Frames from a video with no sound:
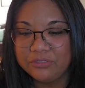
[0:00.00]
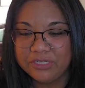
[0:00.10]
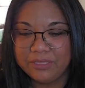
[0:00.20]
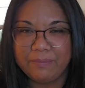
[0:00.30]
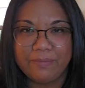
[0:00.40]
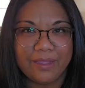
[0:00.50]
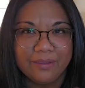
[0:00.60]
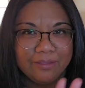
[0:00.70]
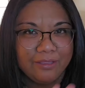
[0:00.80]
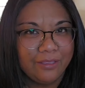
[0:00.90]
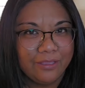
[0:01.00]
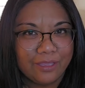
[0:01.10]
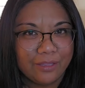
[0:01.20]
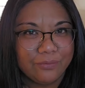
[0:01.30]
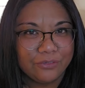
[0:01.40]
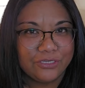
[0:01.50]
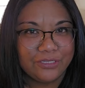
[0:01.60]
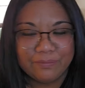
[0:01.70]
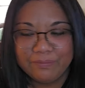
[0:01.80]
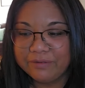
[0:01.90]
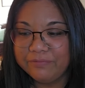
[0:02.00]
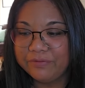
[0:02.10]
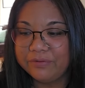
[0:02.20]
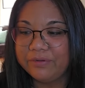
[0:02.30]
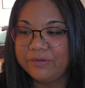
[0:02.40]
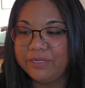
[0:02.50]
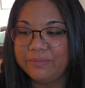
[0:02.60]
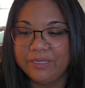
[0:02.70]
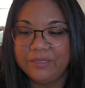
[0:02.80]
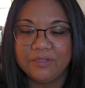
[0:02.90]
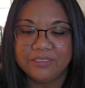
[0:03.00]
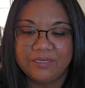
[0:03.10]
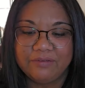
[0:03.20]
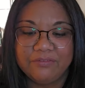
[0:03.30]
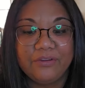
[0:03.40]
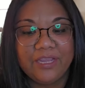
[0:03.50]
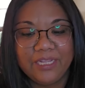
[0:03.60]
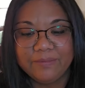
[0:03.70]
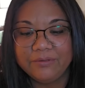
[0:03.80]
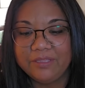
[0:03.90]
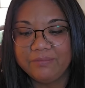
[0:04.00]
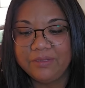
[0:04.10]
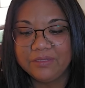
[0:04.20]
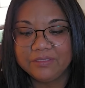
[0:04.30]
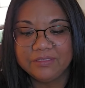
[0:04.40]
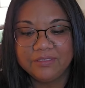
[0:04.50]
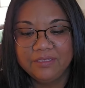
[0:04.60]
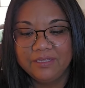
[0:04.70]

pushing them back and pushing them back further in my closet and forgetting about them because